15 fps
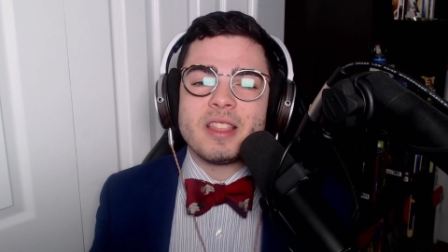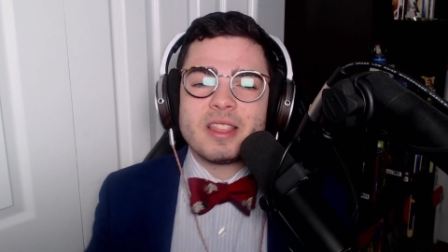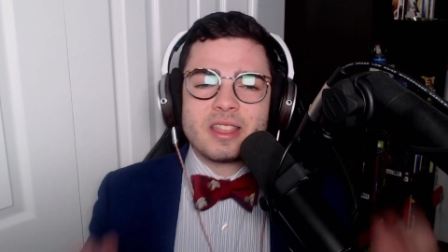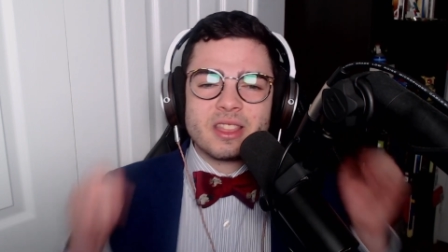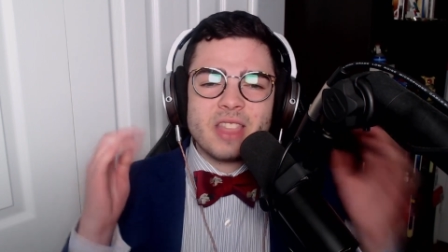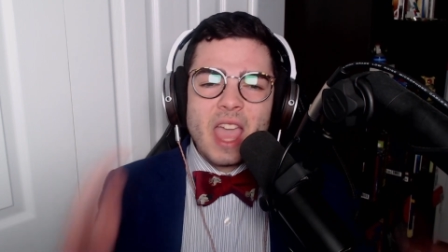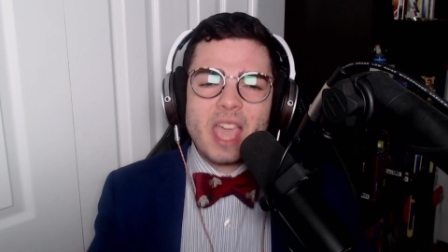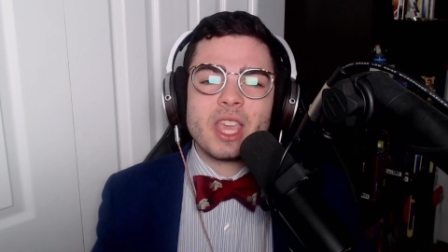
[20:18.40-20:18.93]

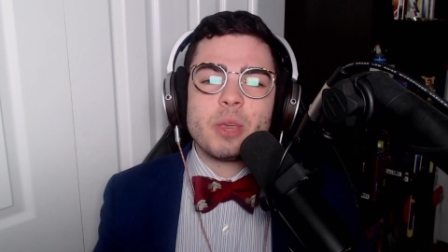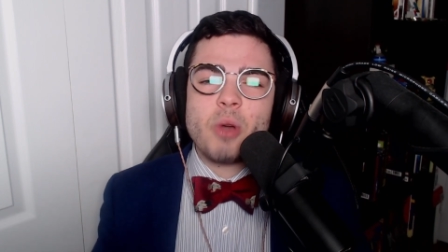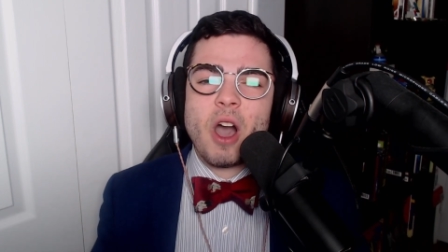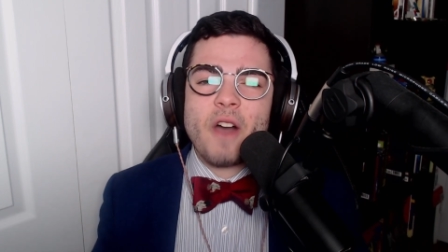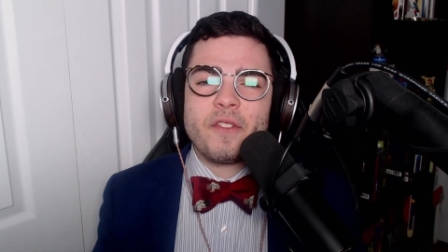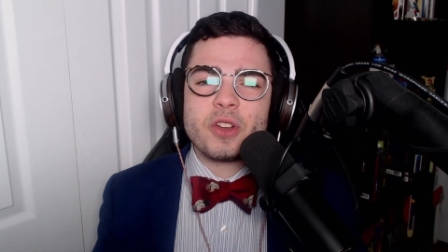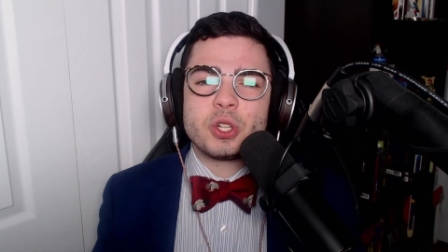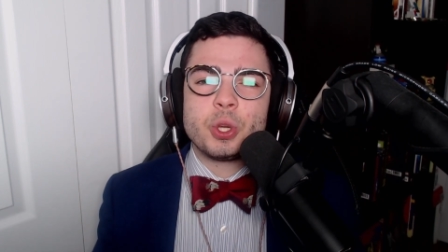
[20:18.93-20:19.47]
thank you all
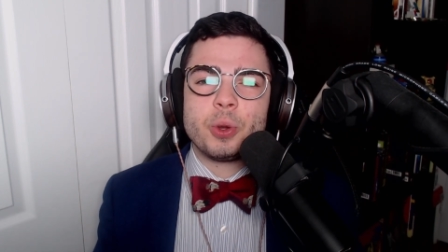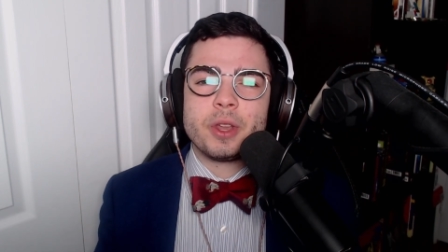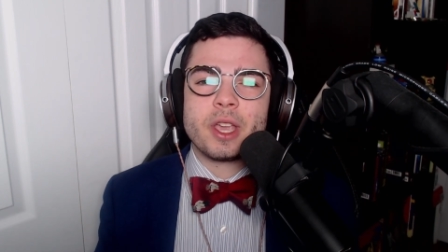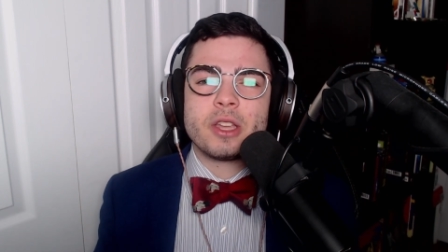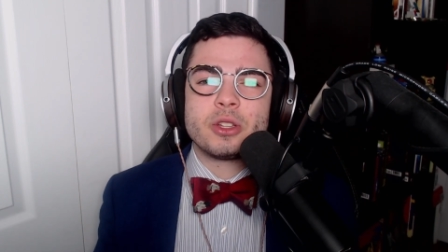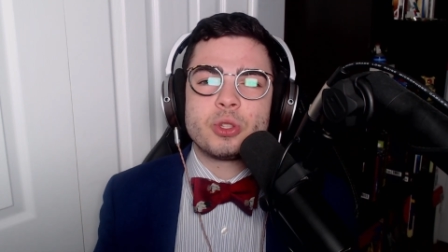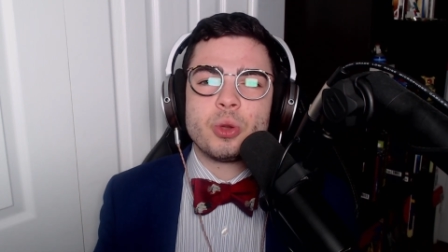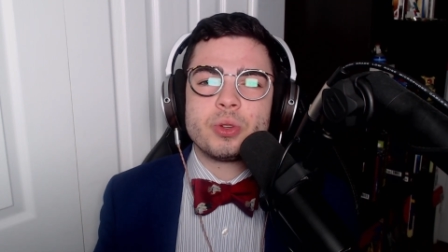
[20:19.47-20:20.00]
for tuning
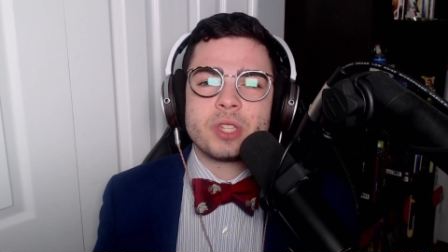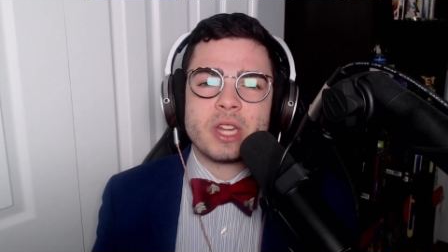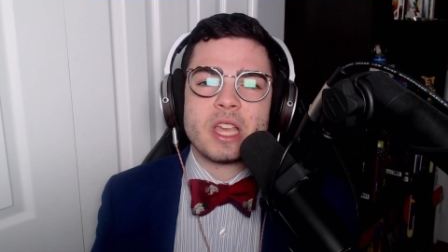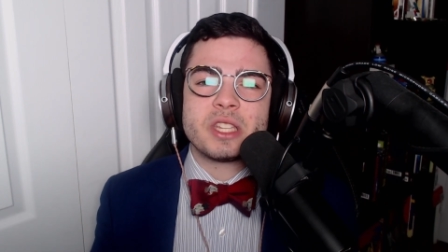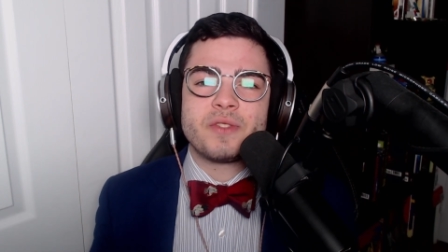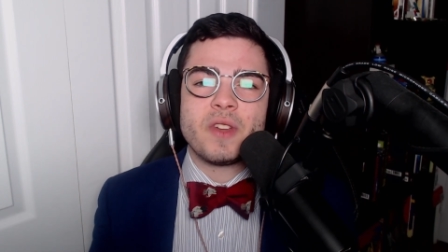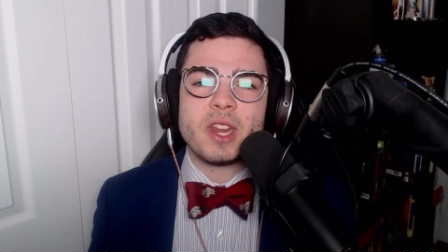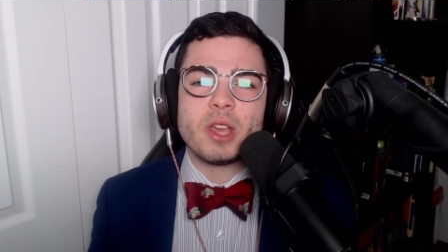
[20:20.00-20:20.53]
in to today's
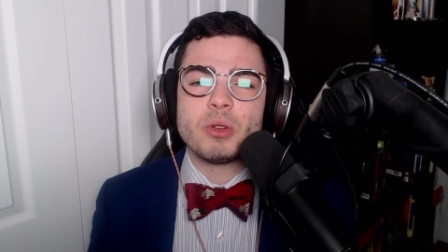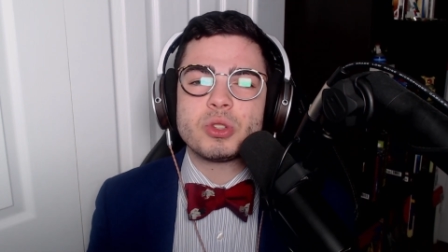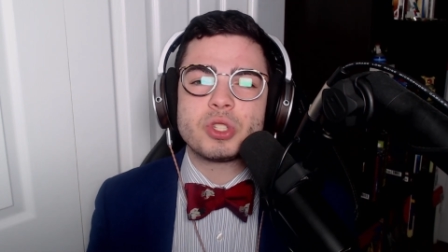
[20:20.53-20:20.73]
video.